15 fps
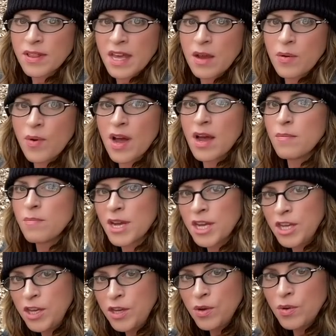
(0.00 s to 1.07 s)
they want, but
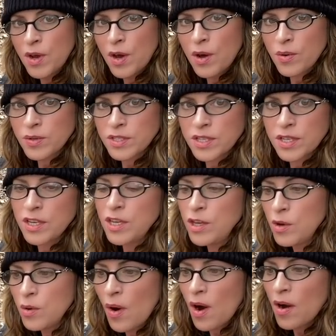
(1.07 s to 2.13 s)
you don't.
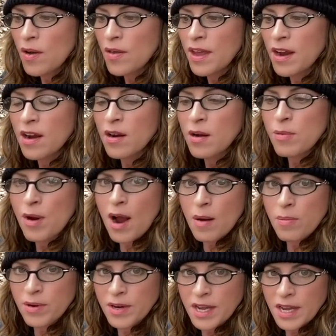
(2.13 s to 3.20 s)
You are their
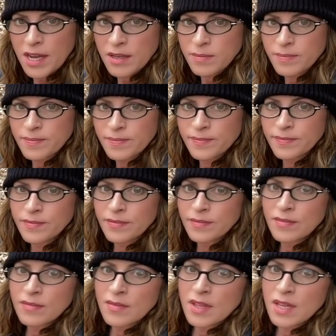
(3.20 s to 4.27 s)
property.
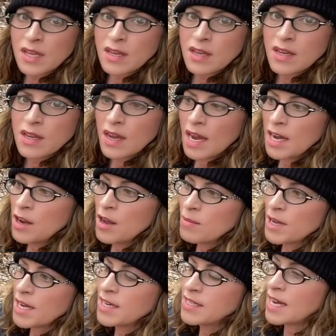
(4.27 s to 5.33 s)
I know I'm
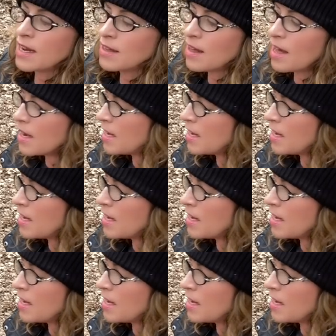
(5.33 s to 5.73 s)
going to take a lot of